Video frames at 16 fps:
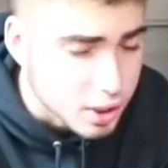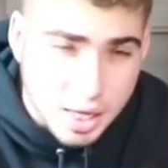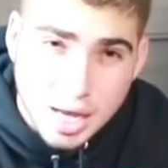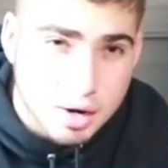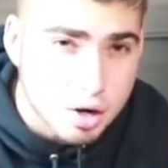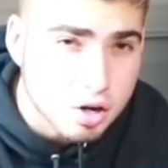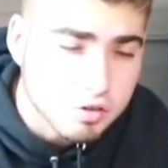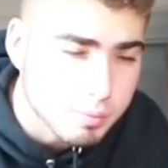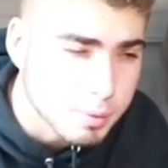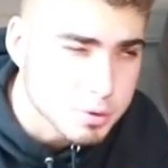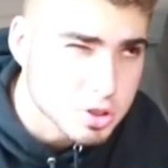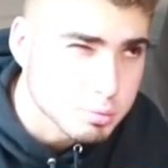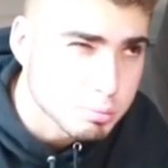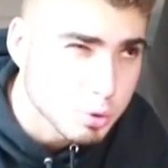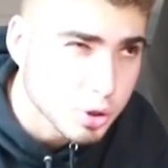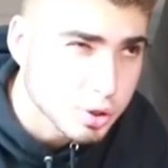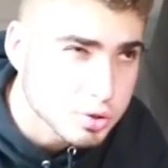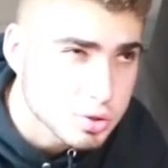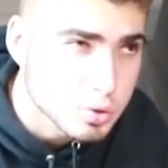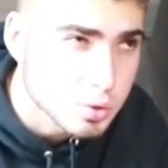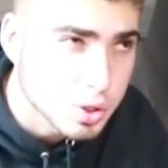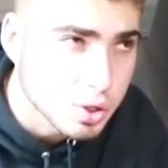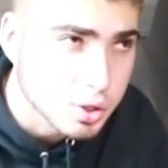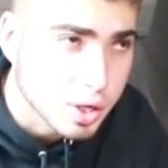Yeah, I don't know if I'm gonna ship Burger
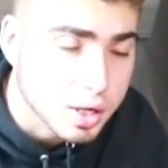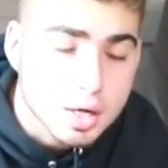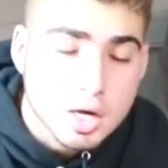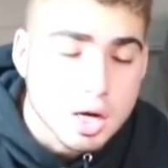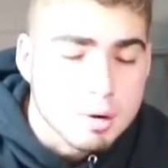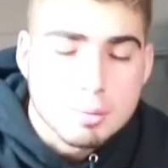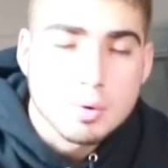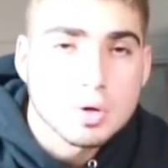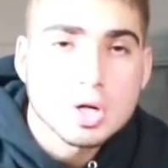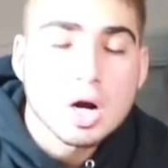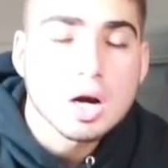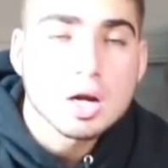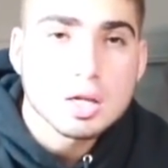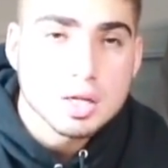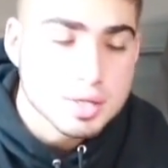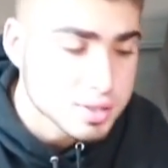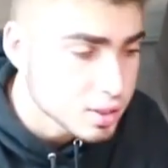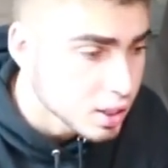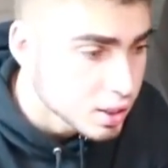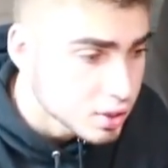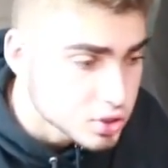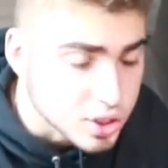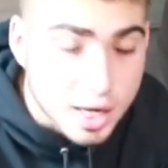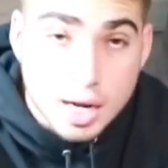Tuning or not. But
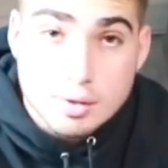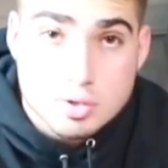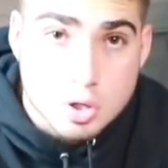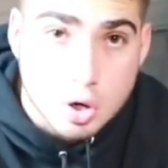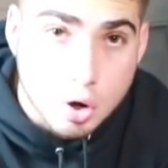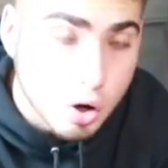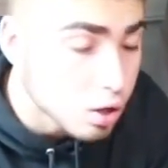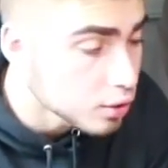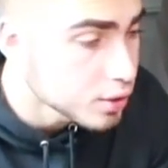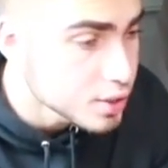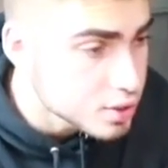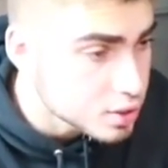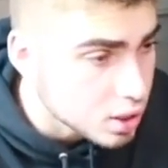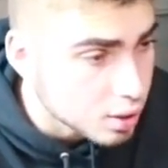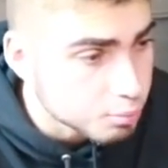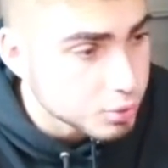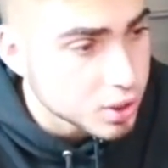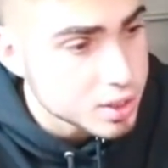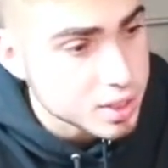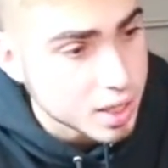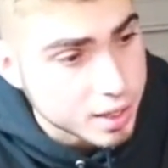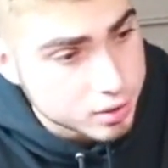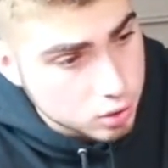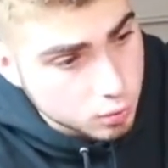regardless, shout out to all these companies.
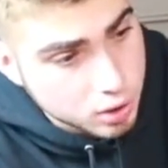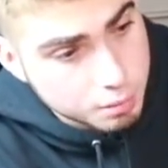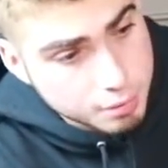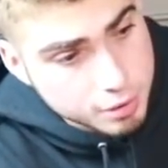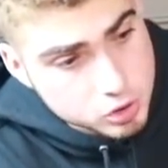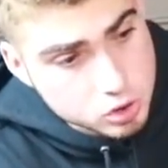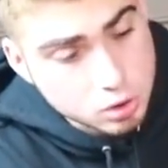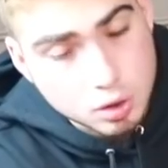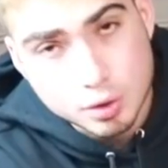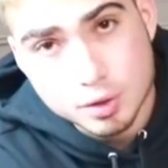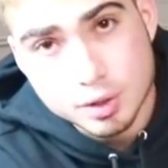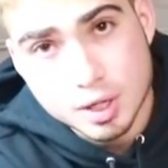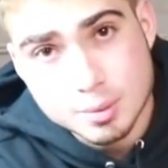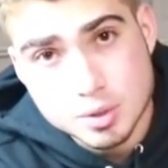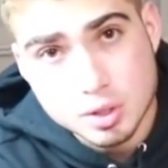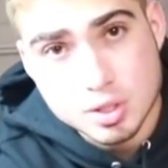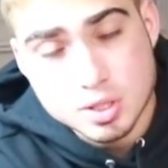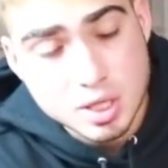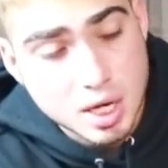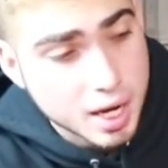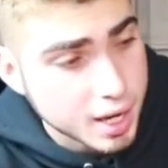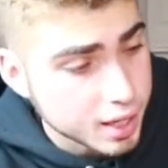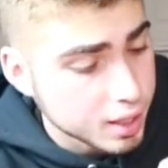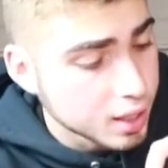I do wanna mention all their names on the
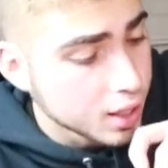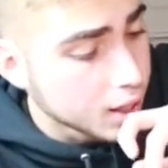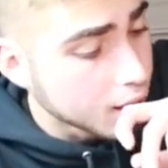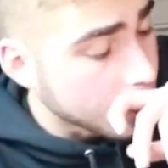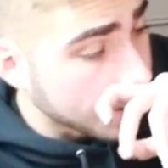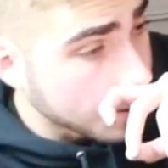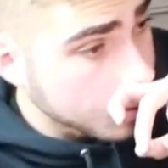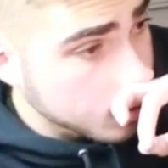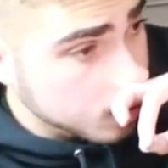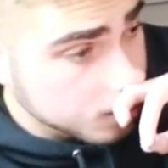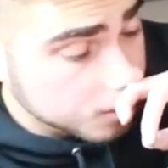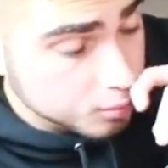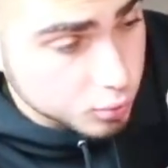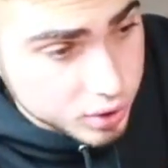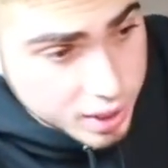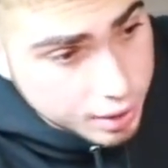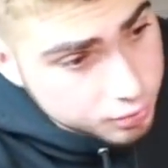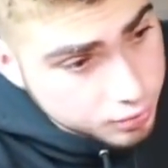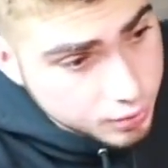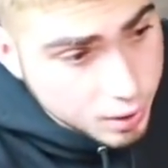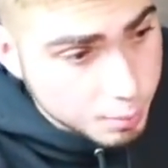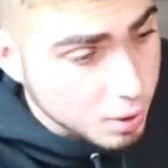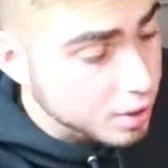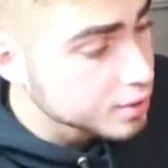side. Without
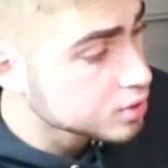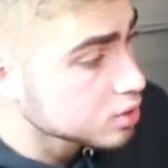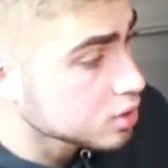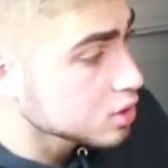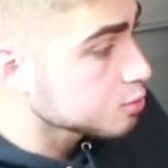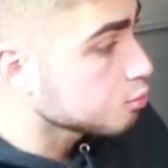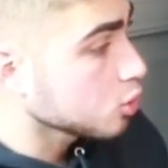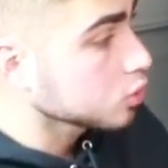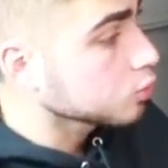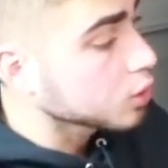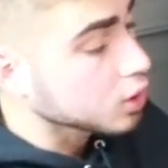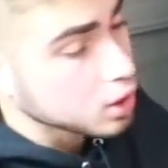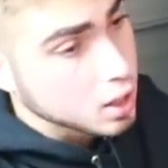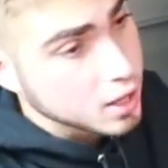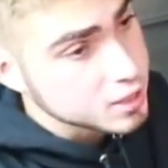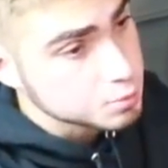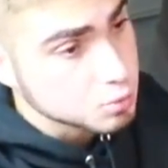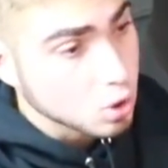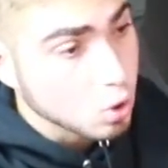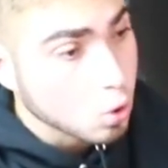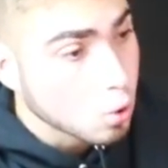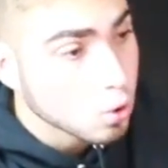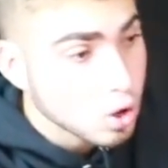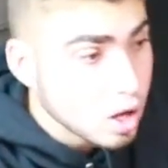them, honestly, this build would've cost me a
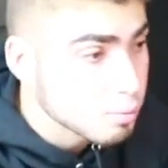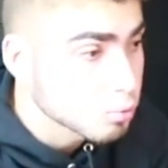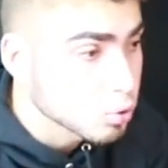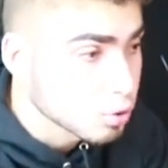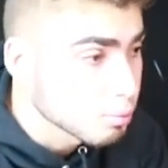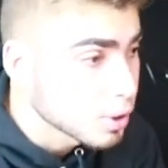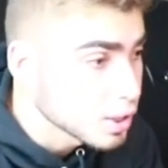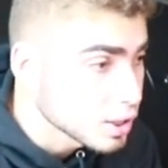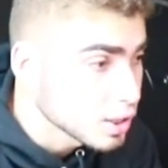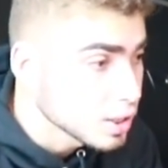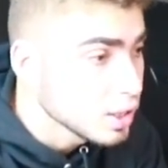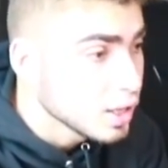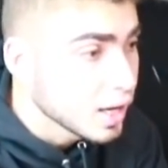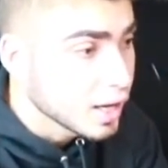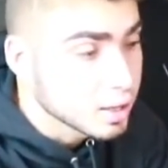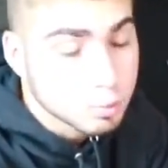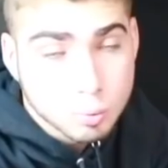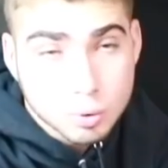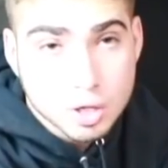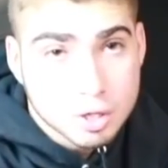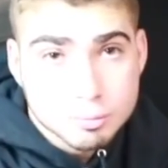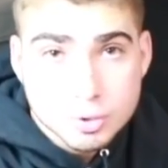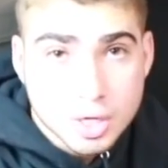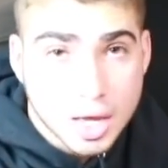whole lot more money and
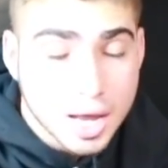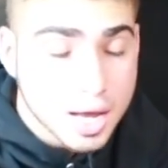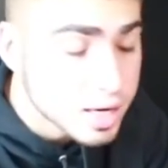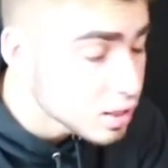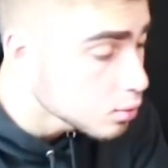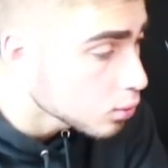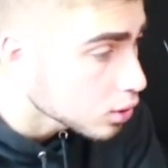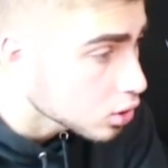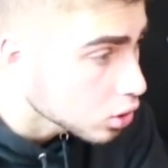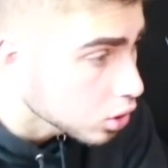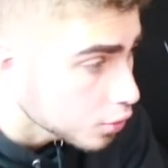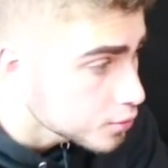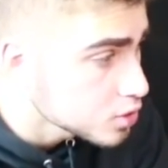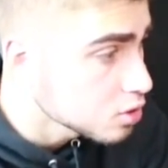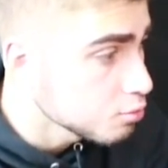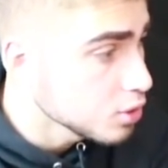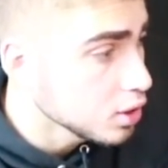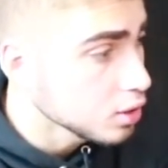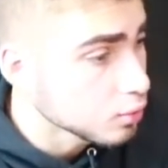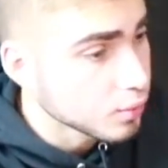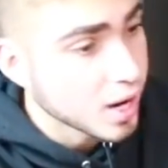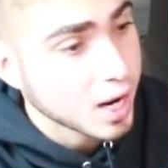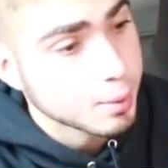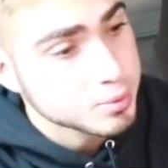wouldn't have been anywhere close to being
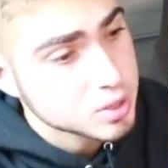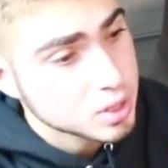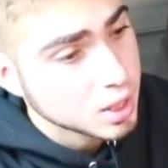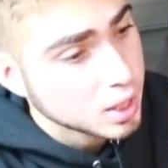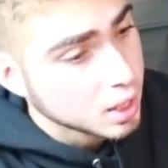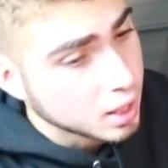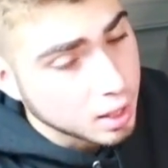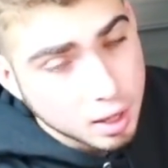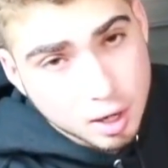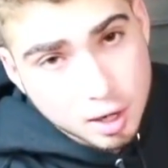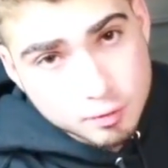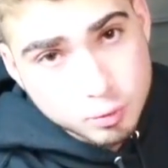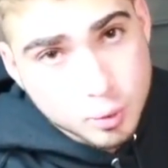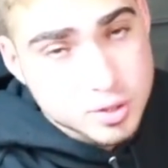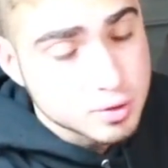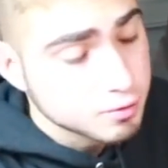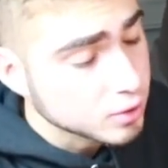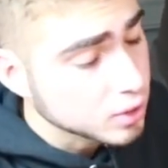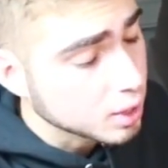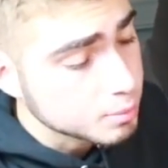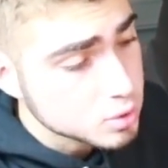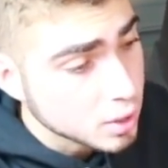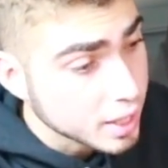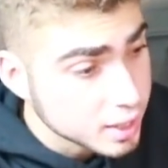wrapped if it wasn't for
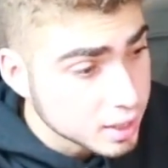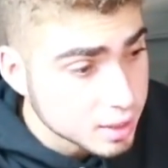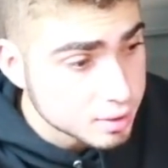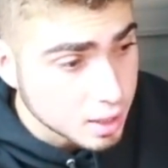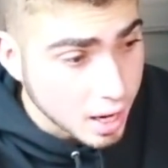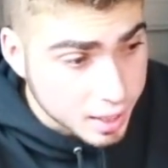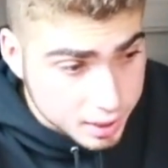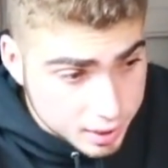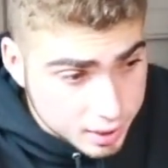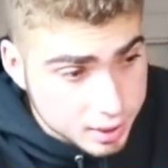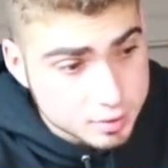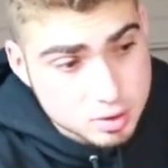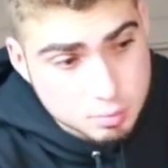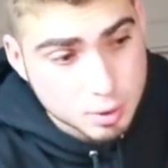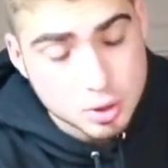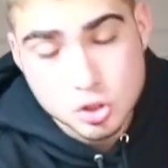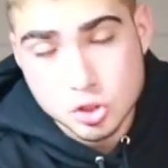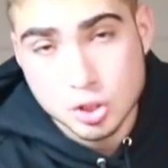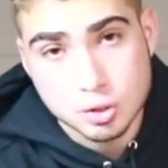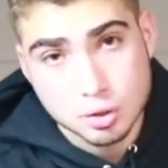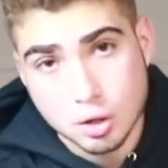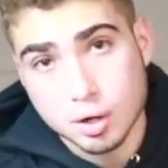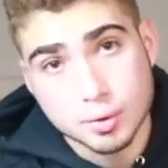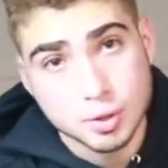them. So I need to make sure
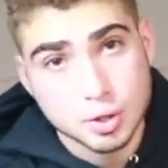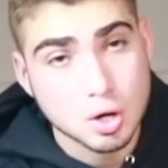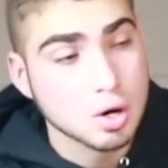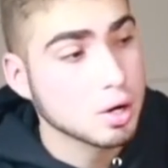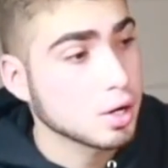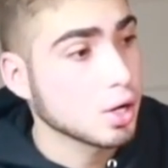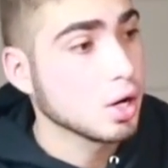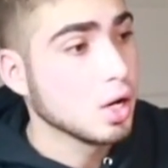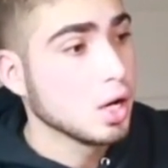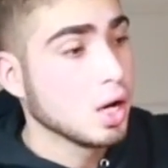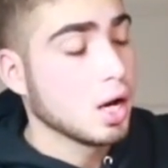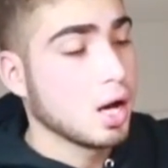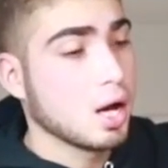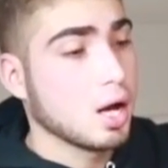they're on the car